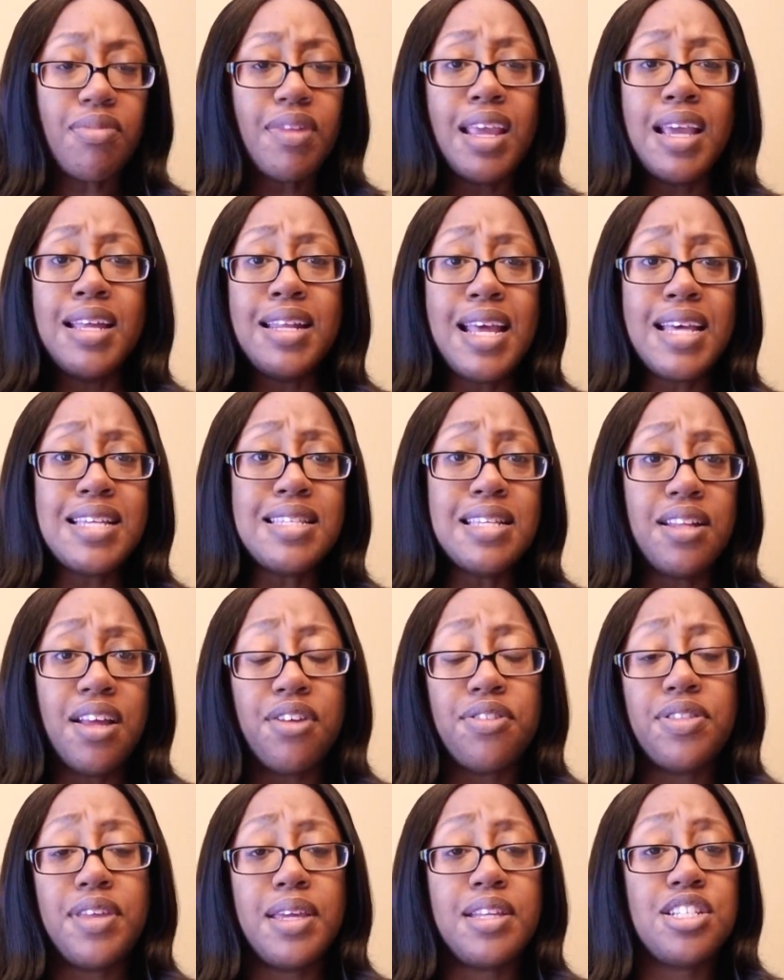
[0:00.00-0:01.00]
that's
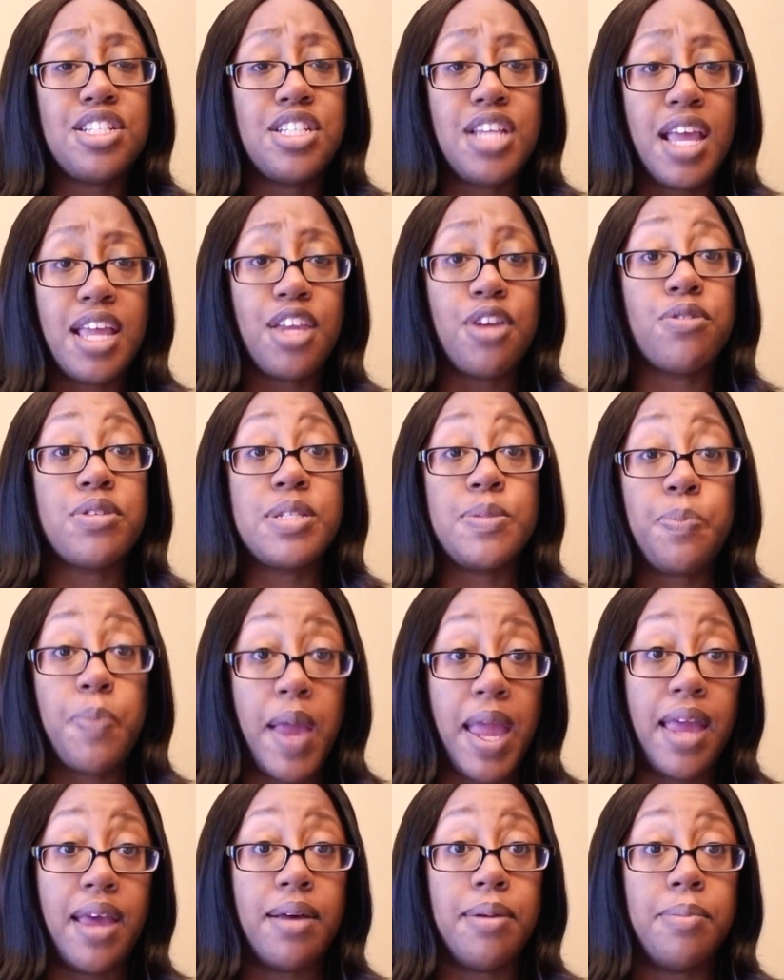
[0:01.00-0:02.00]
another thing, check your
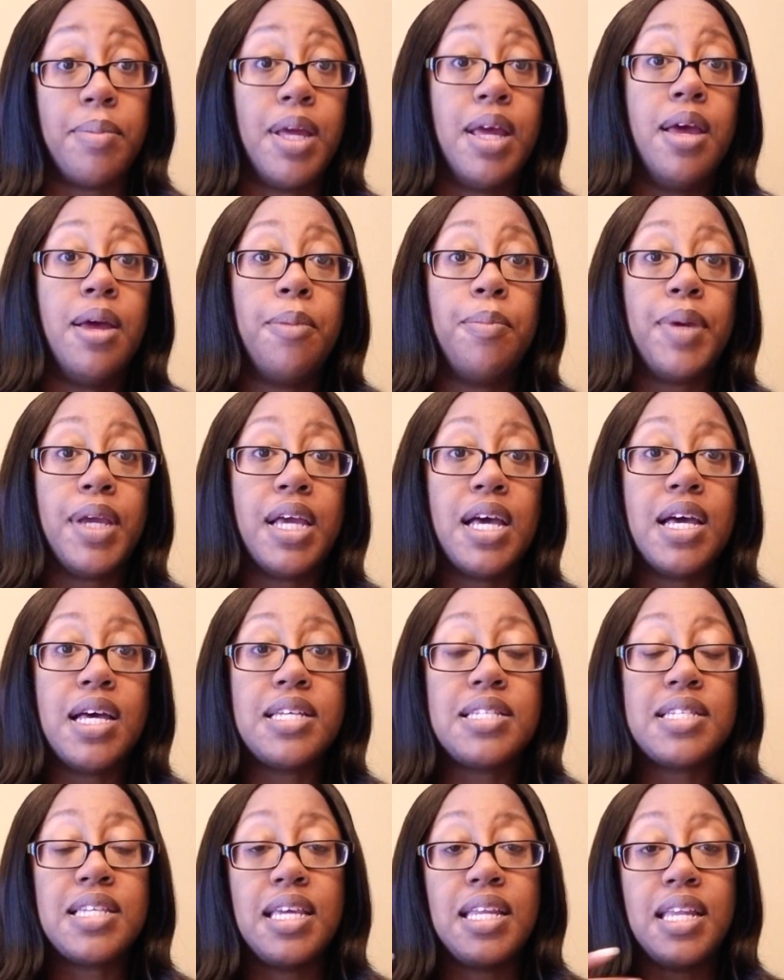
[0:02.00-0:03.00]
spam.
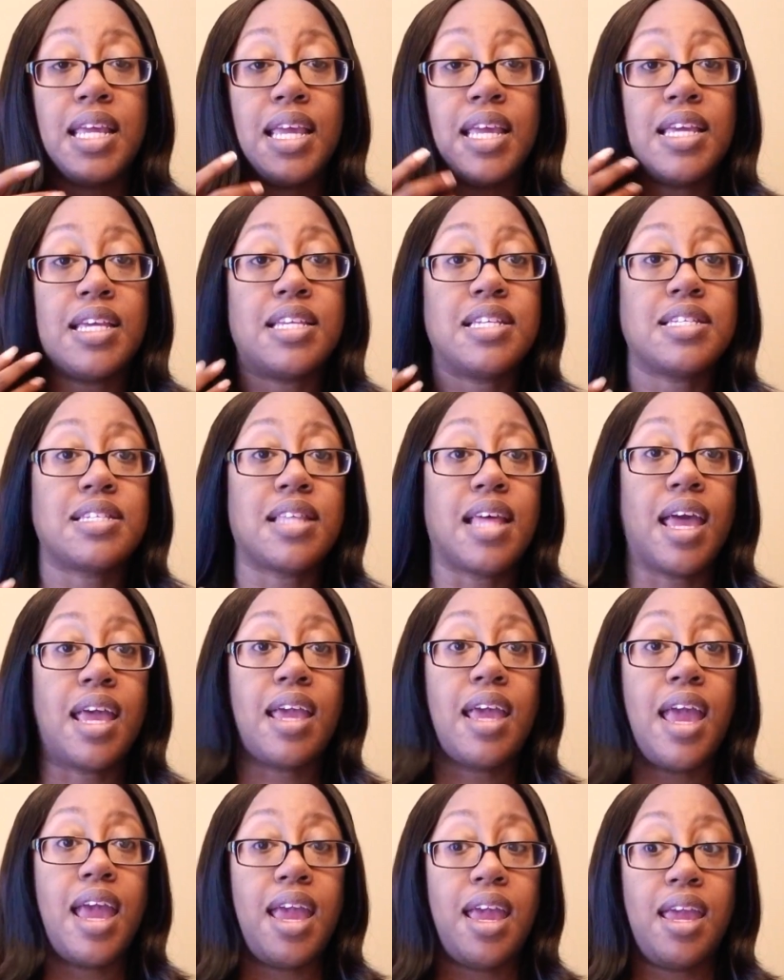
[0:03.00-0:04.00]
Because it is like
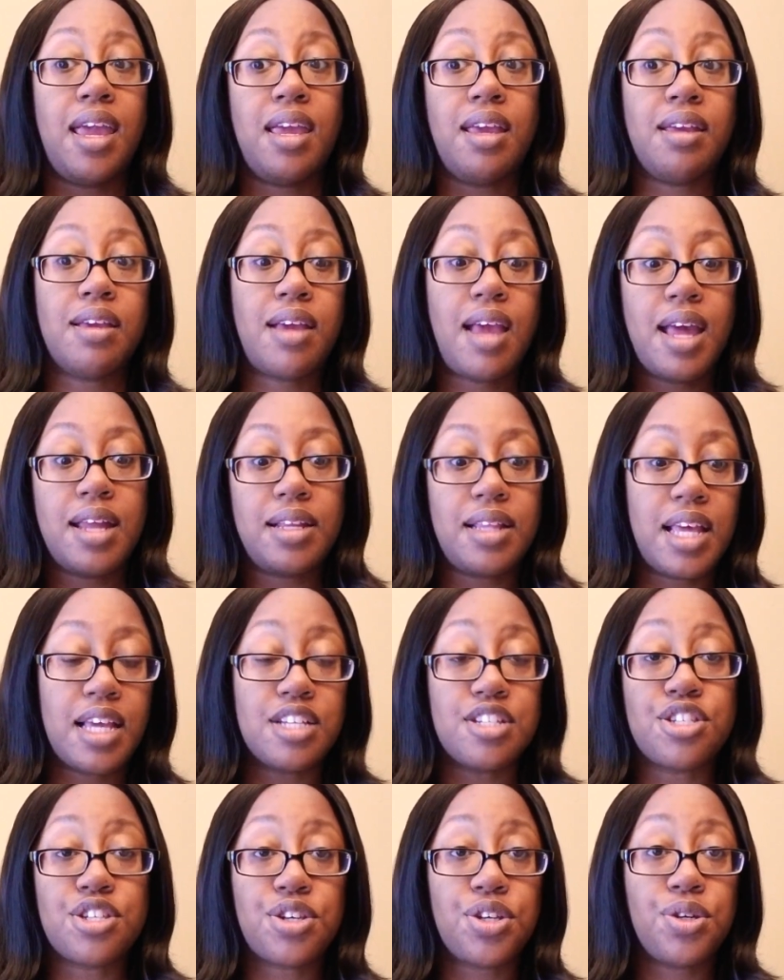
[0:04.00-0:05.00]
a kind of like a
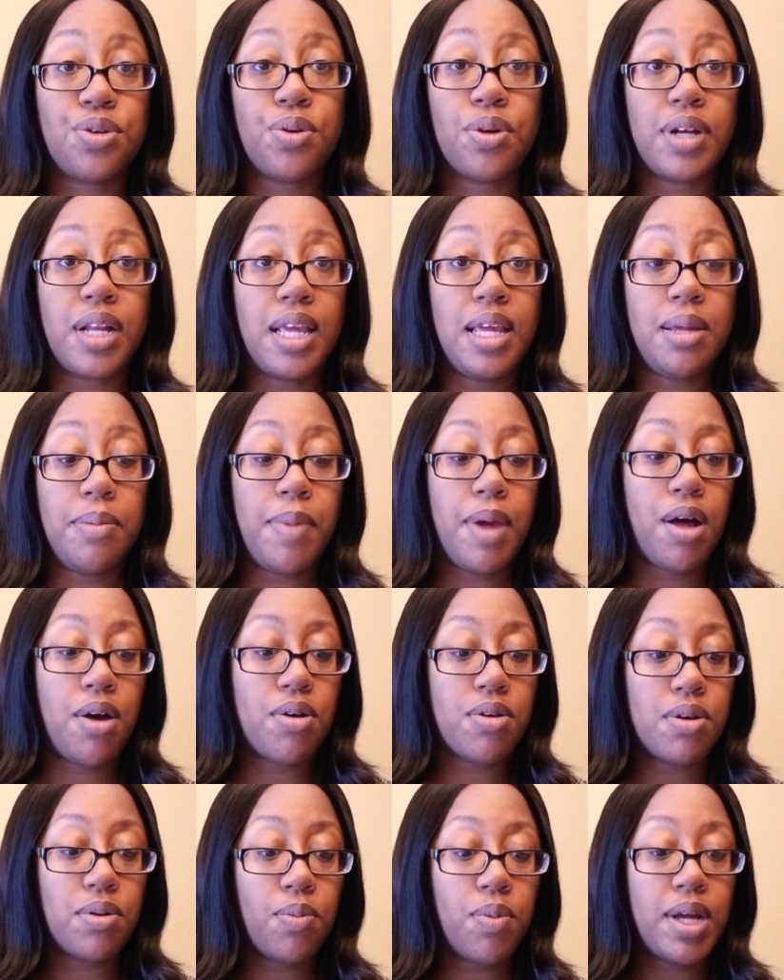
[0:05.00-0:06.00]
secured email
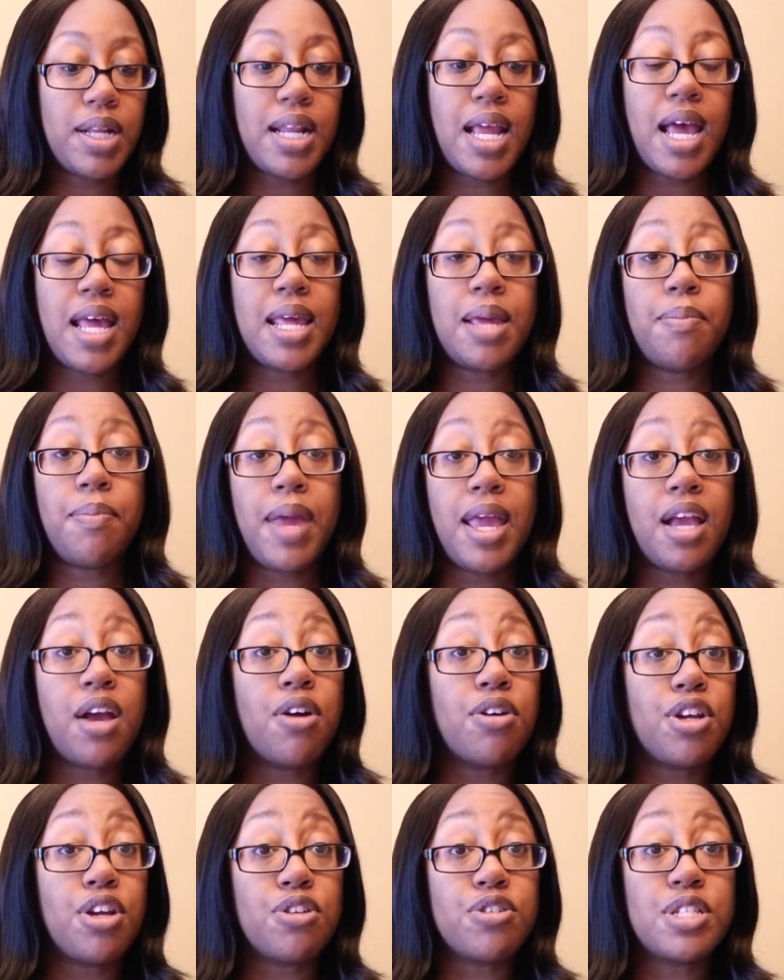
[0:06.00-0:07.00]
or whatnot, it may
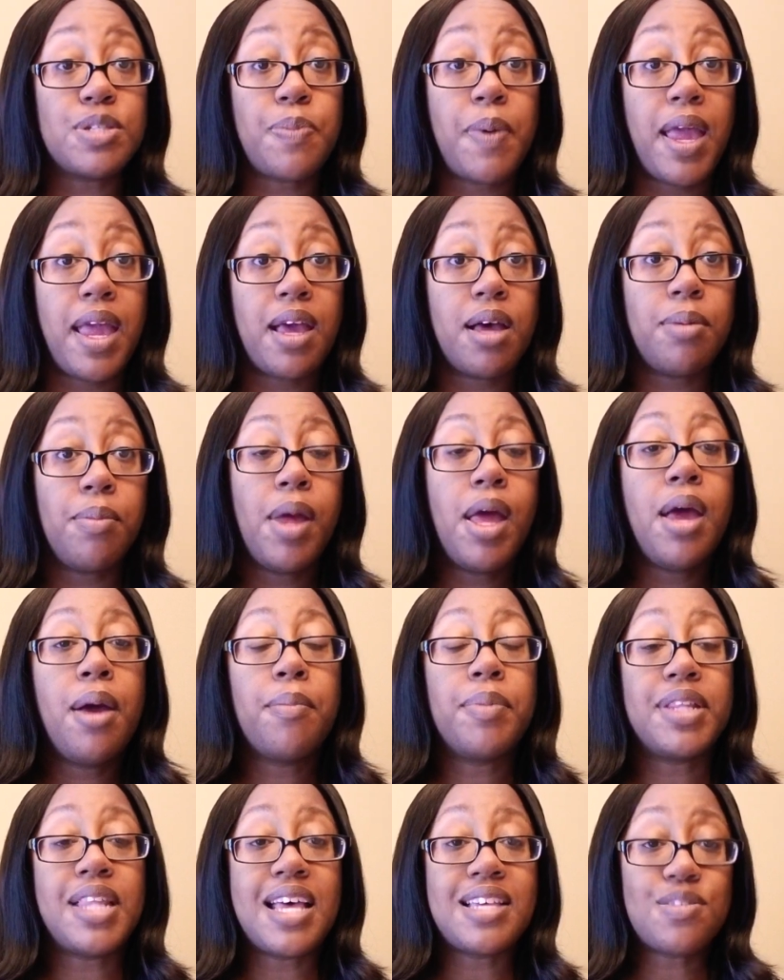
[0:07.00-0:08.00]
go to your spam,
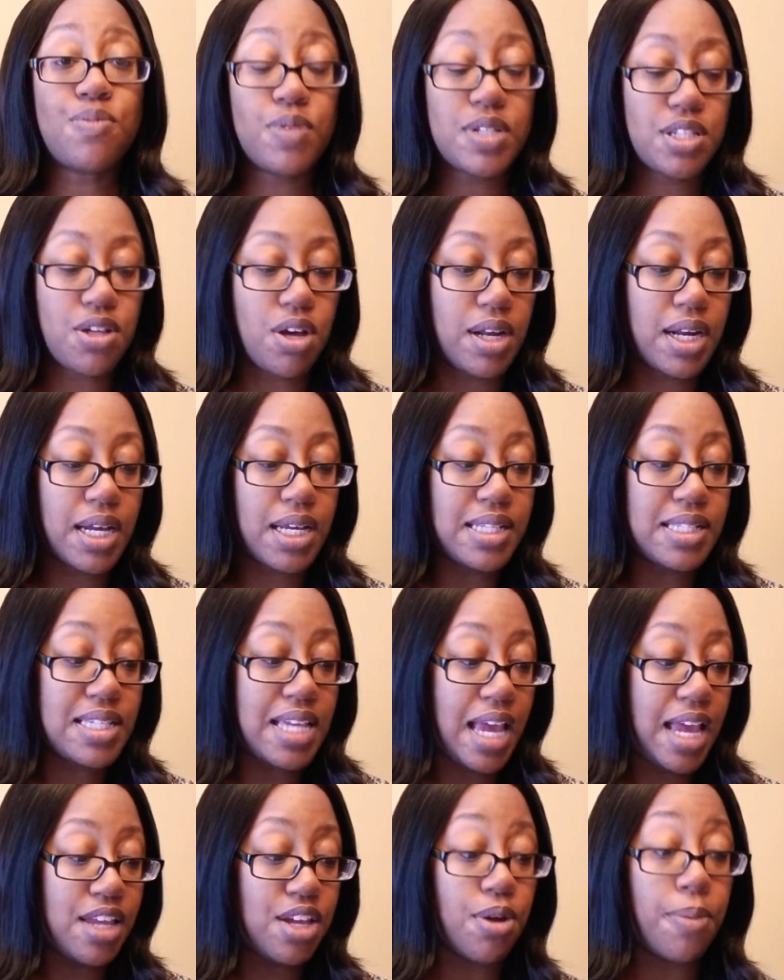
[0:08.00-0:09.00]
but that's what's going to
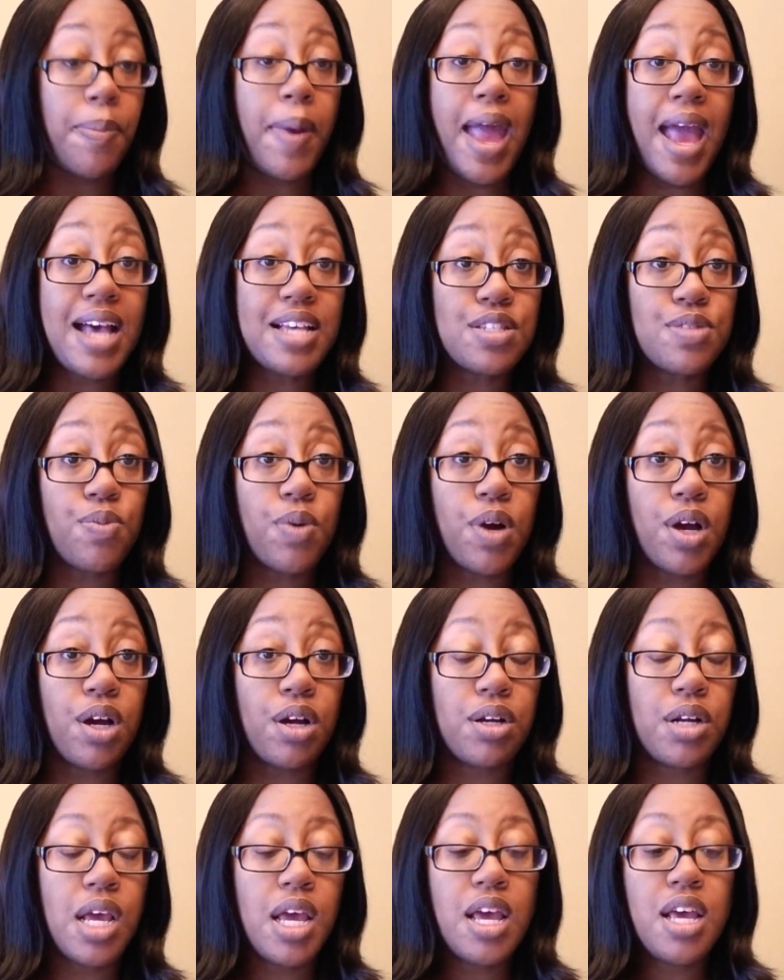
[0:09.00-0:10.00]
contain your
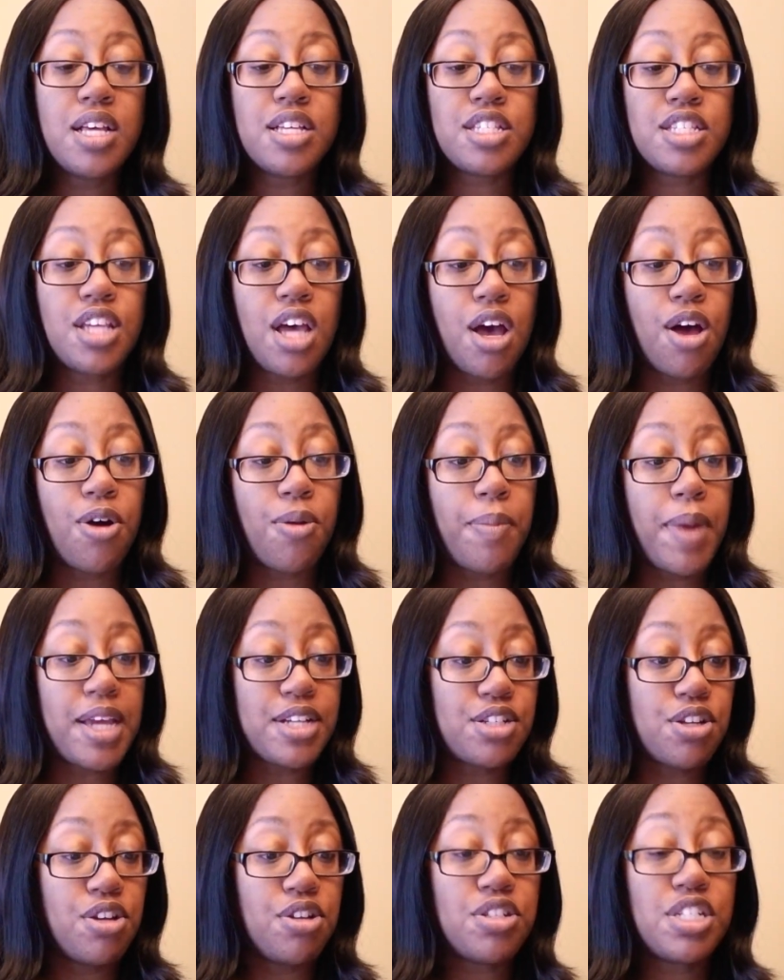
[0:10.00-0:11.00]
password. So make
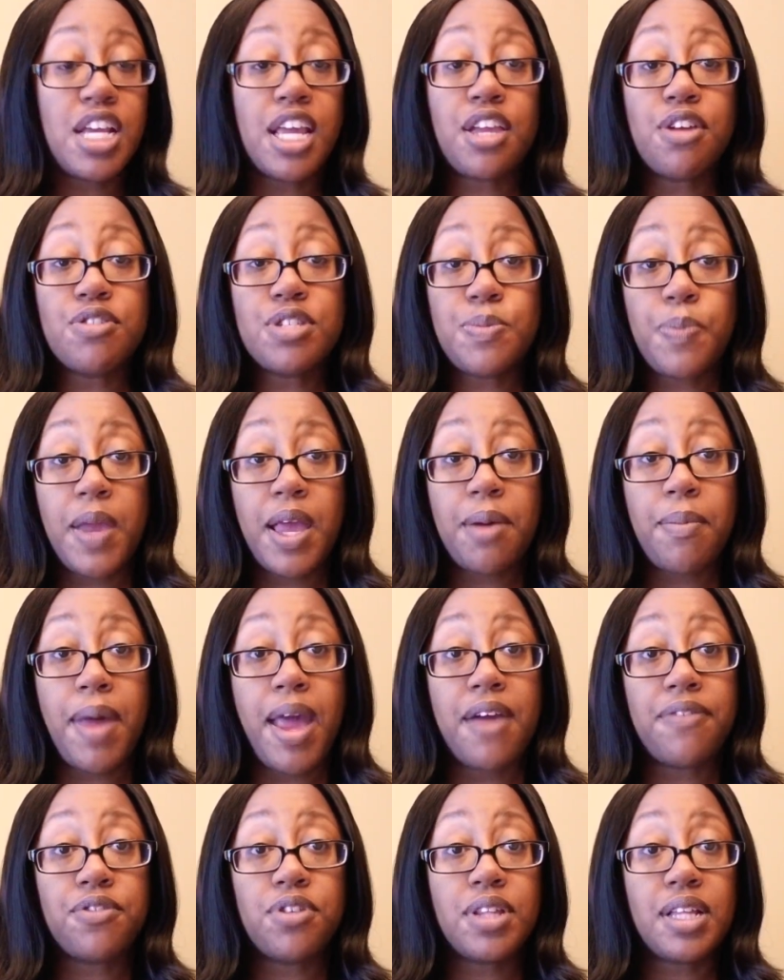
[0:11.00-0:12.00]
sure you check your spam
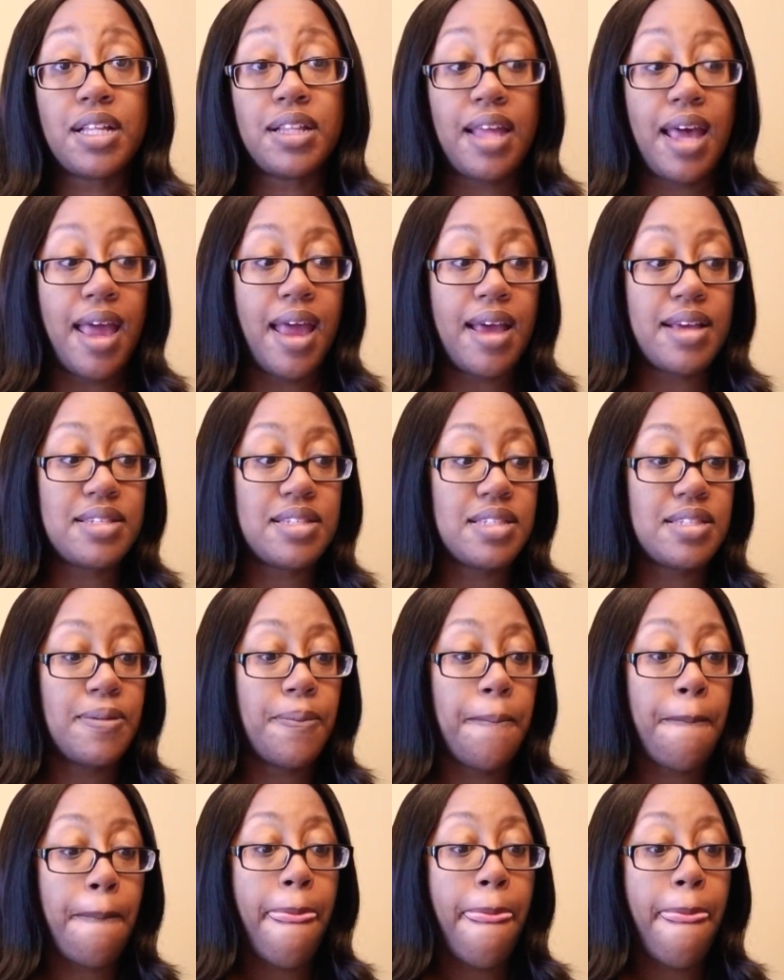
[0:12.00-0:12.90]
after the class.